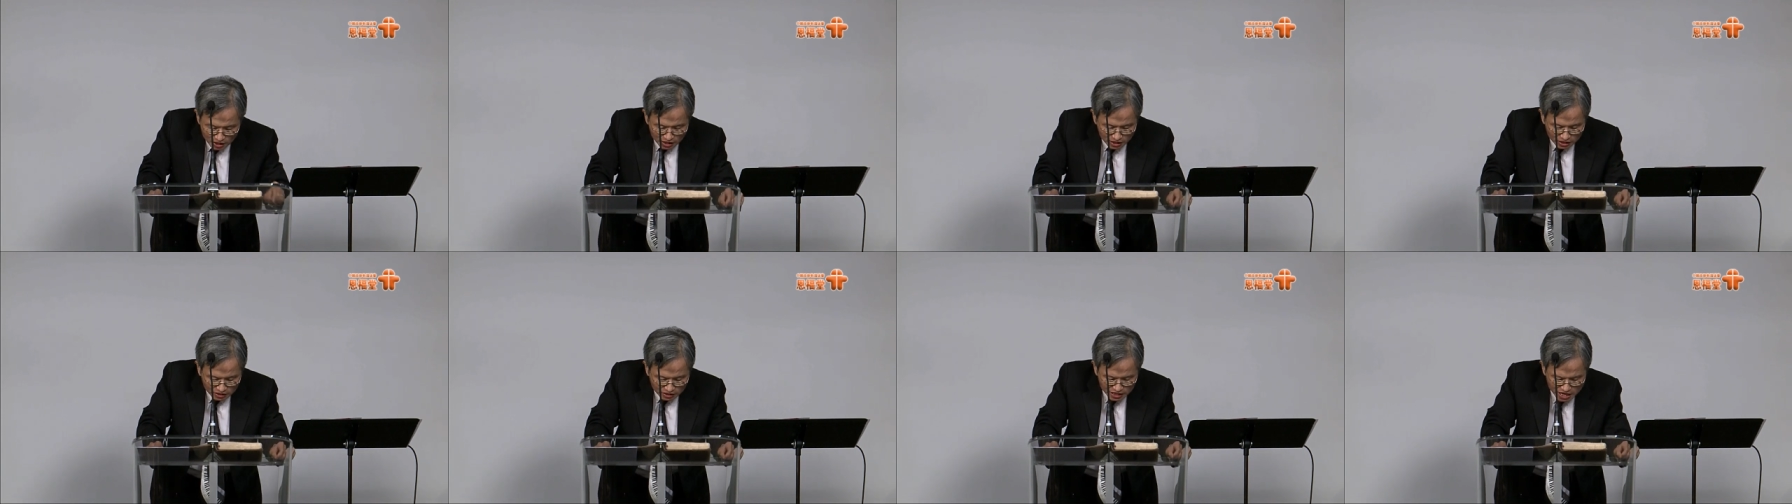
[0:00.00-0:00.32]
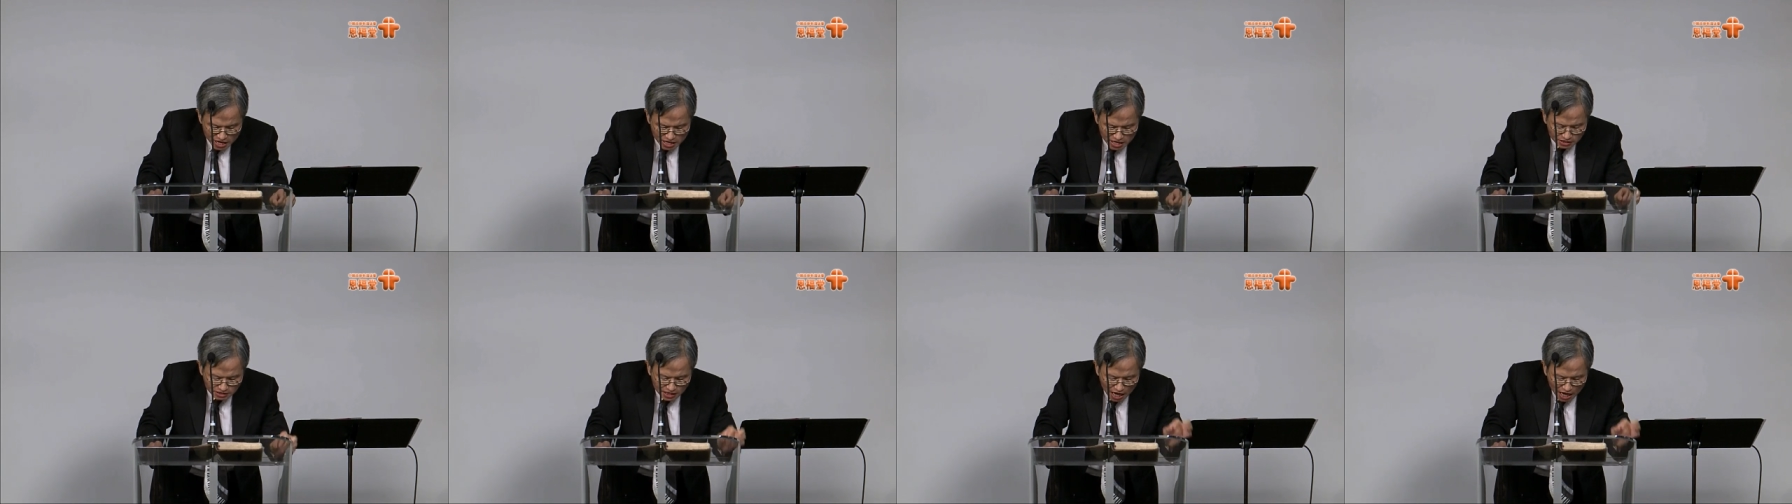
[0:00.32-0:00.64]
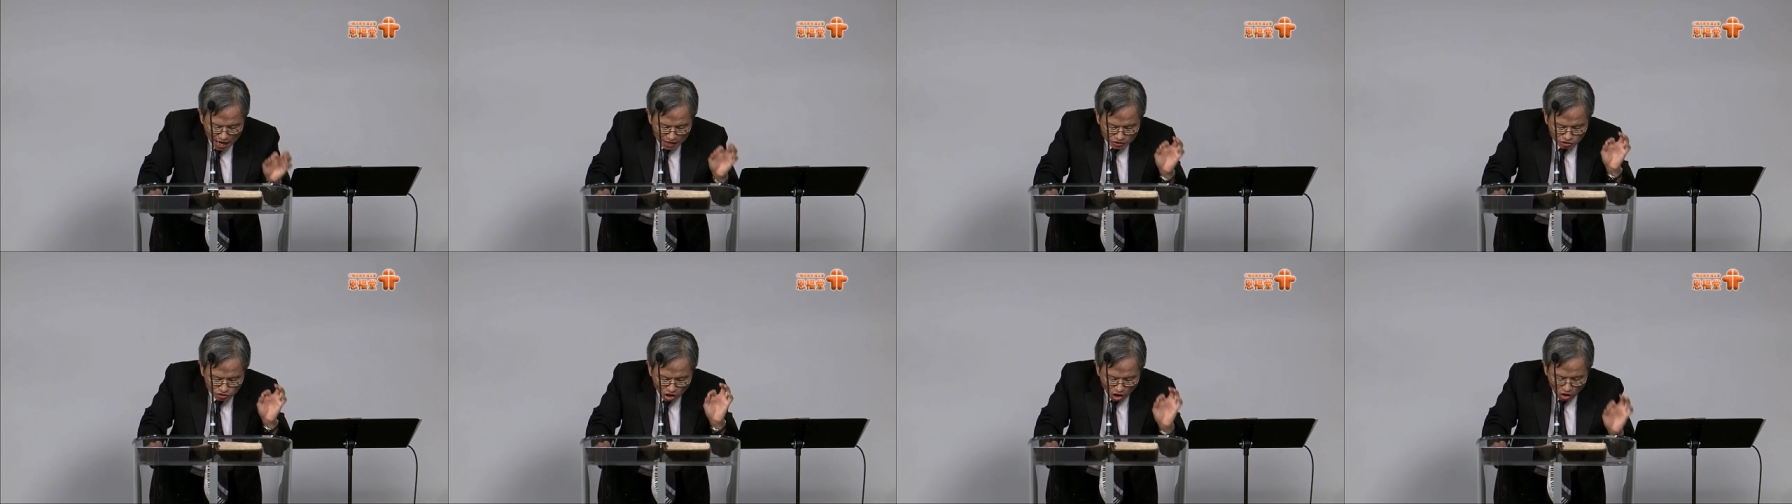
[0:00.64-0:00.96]
these
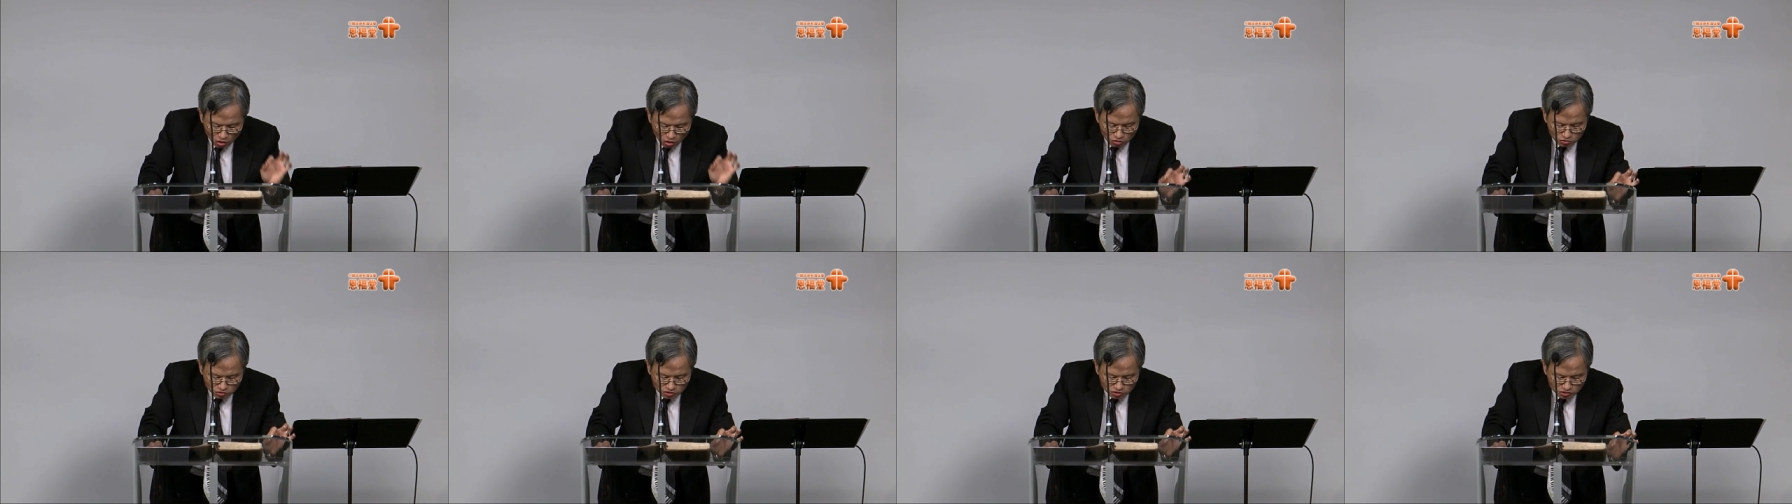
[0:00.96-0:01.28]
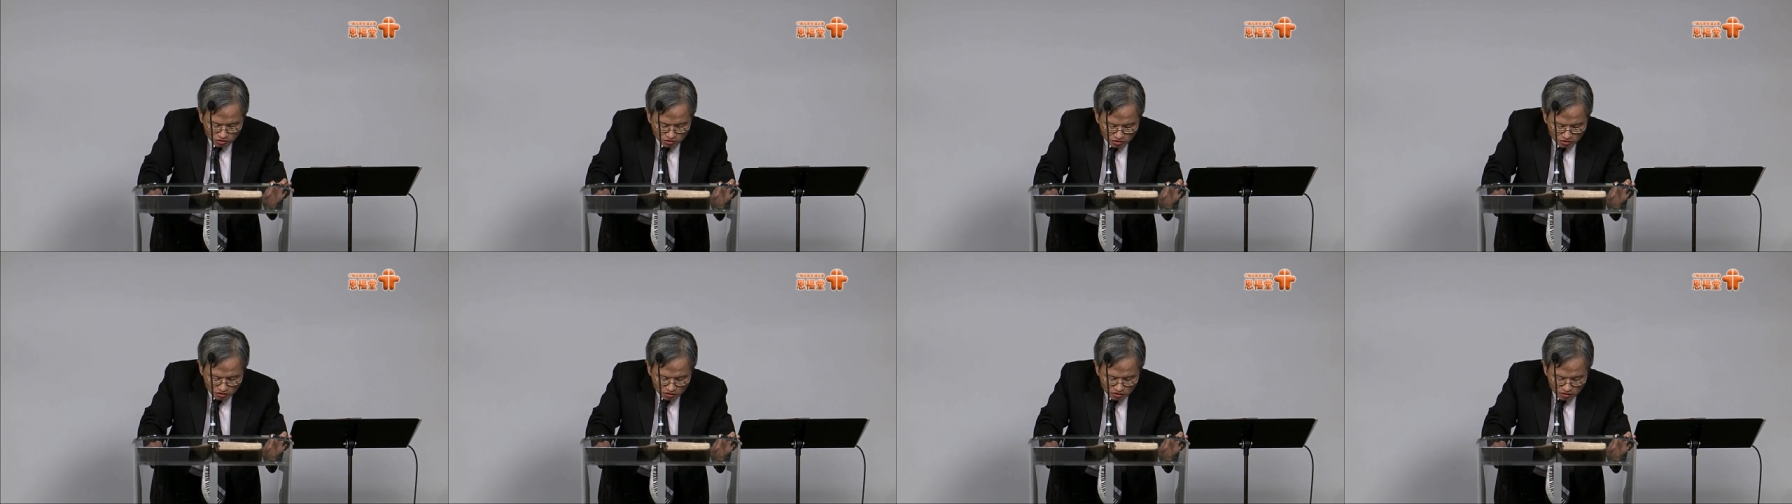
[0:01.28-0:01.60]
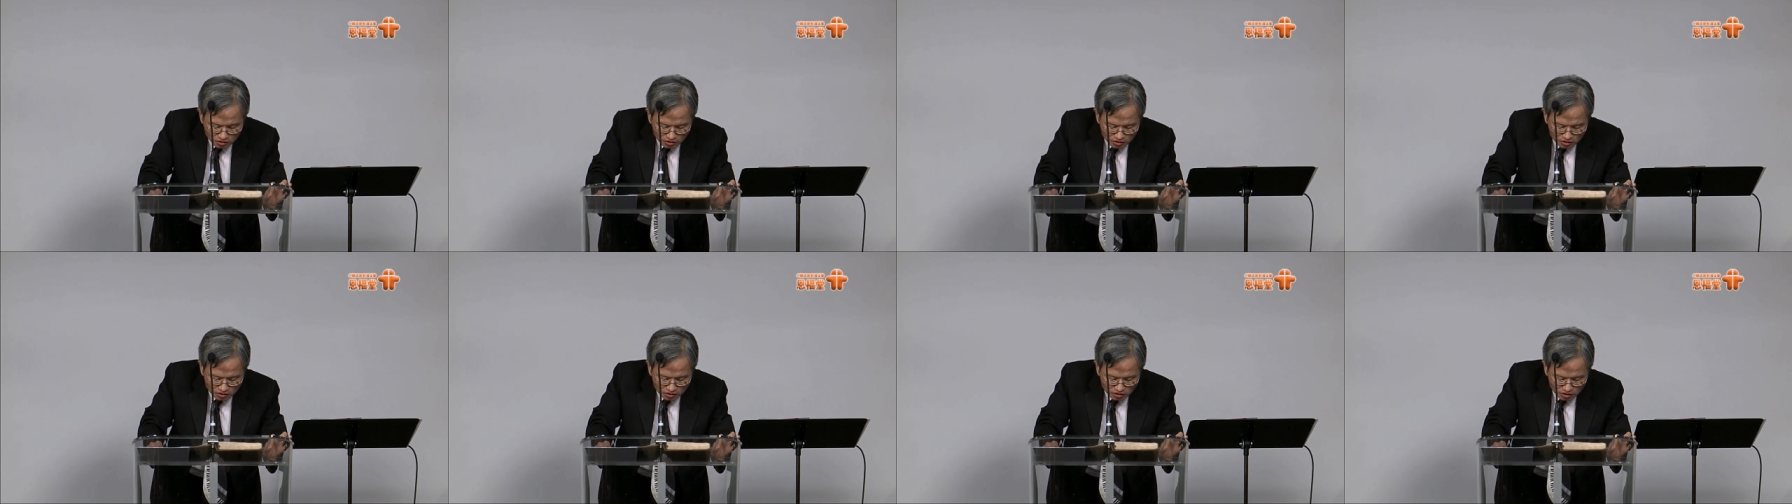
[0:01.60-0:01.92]
are those
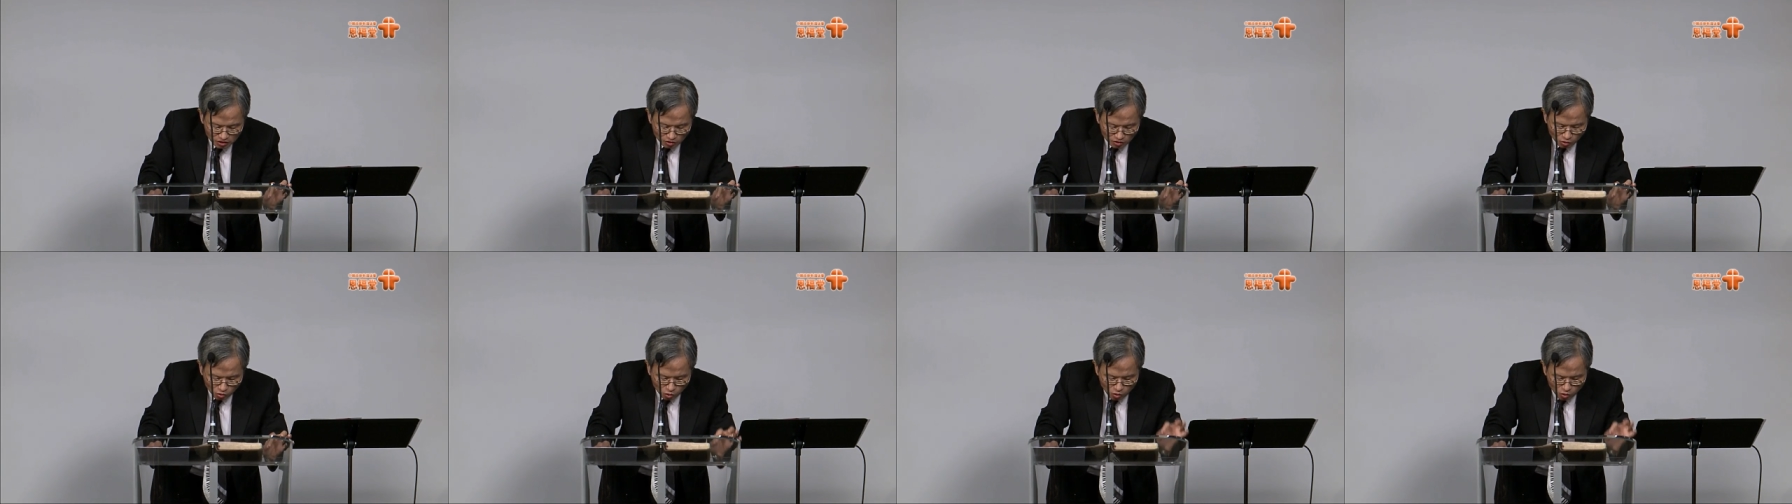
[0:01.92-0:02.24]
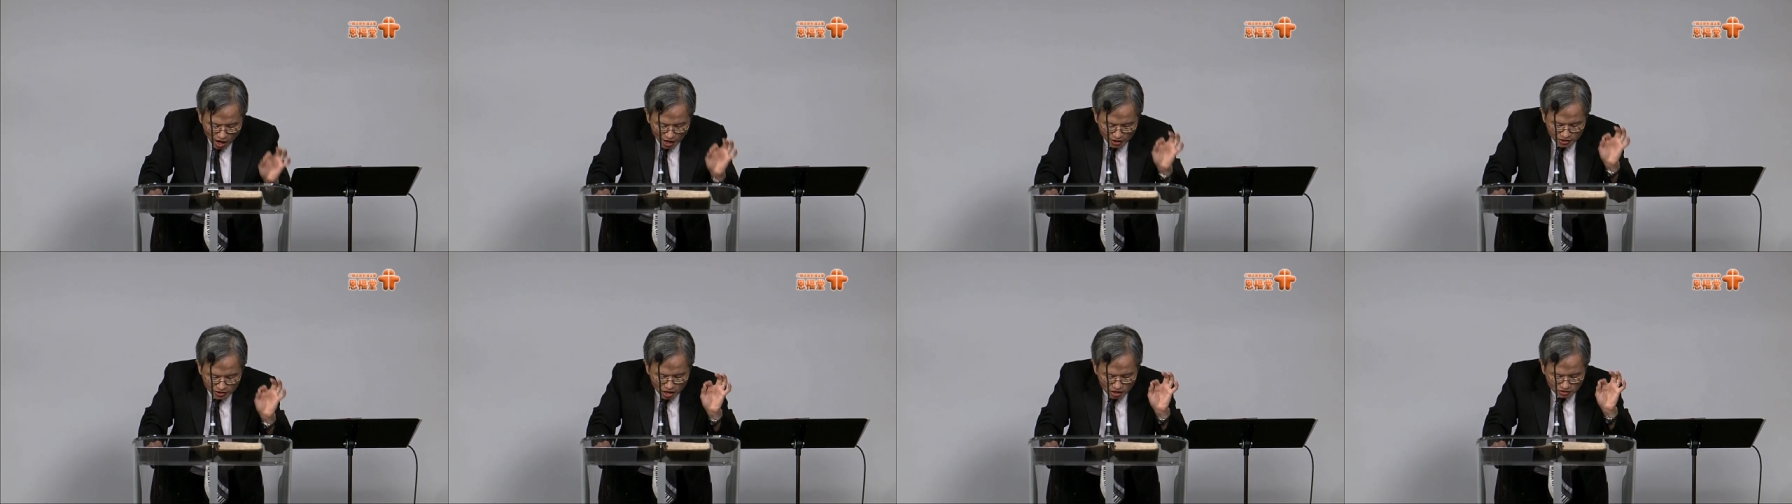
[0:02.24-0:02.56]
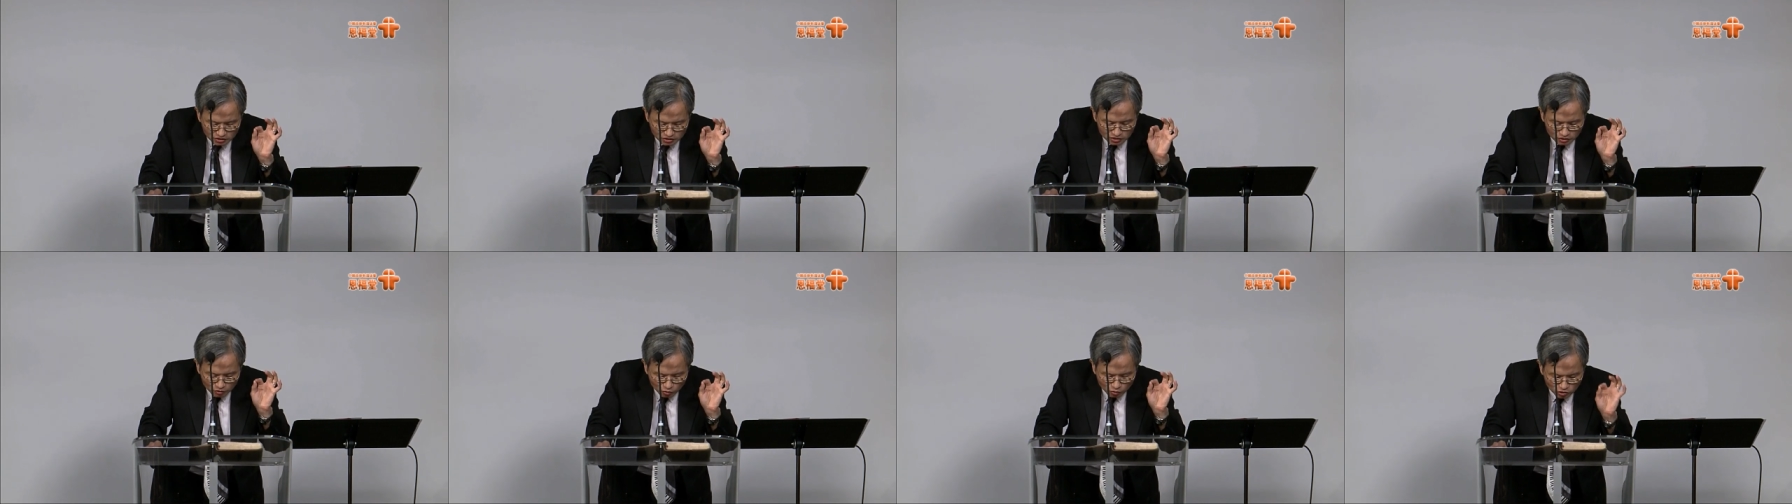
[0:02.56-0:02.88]
who are
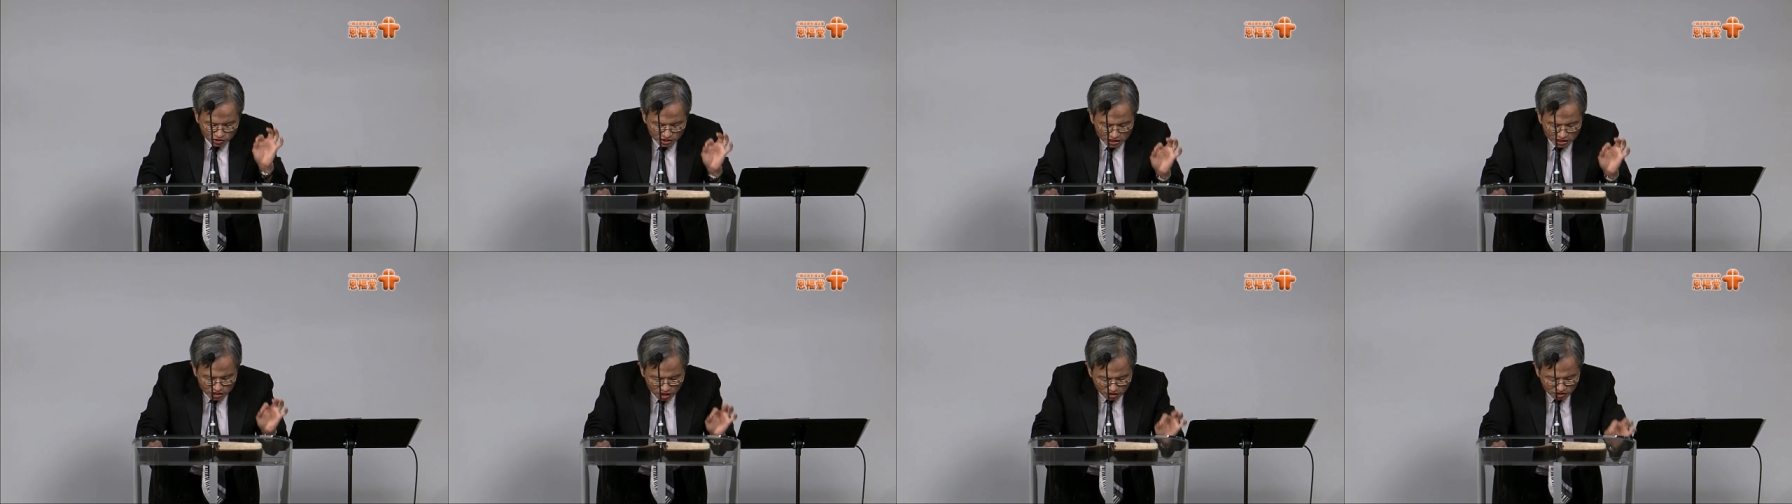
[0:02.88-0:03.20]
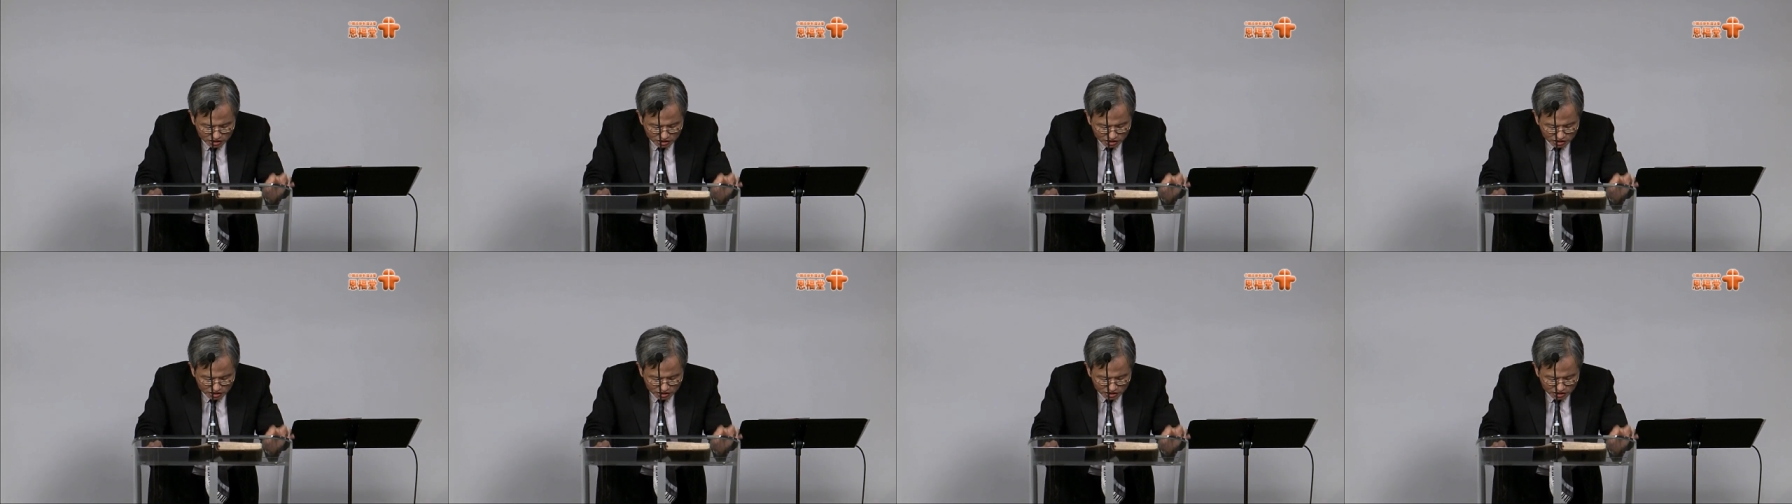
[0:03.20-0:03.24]
not who did not